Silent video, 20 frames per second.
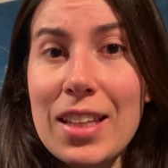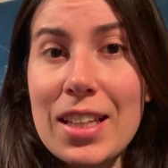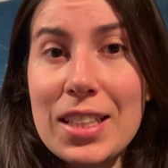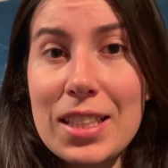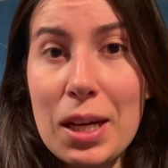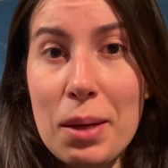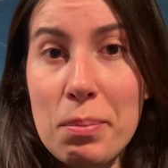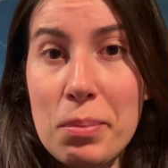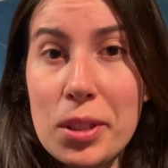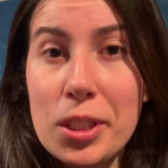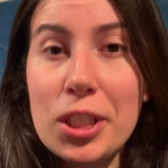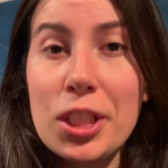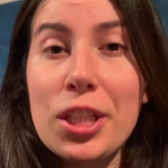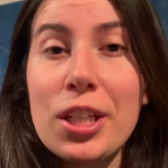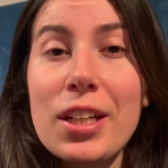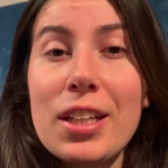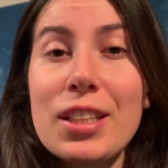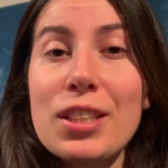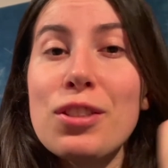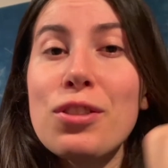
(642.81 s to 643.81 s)
temperature
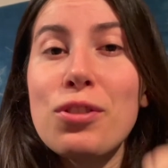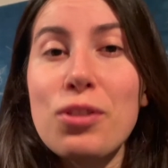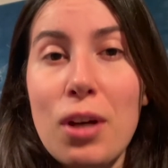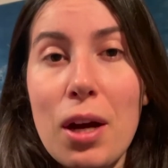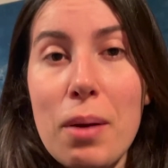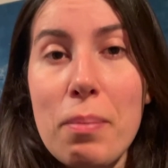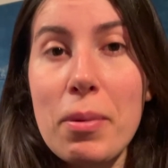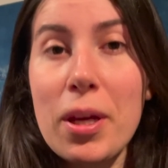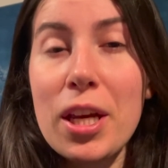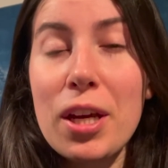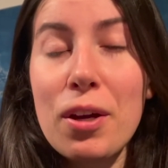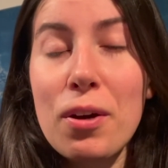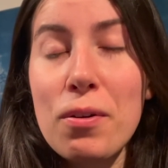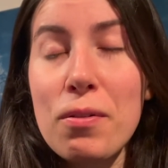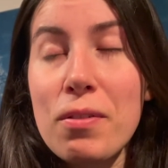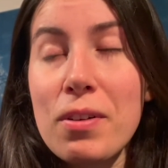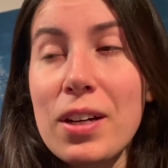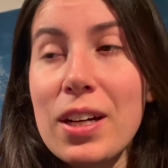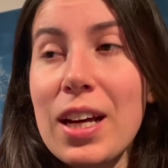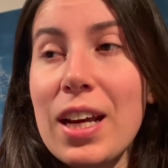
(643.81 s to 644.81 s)
is dropping
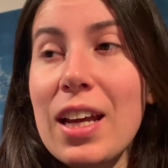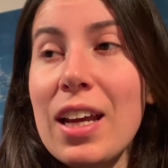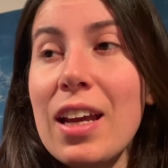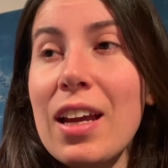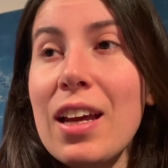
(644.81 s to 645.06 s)
overnight.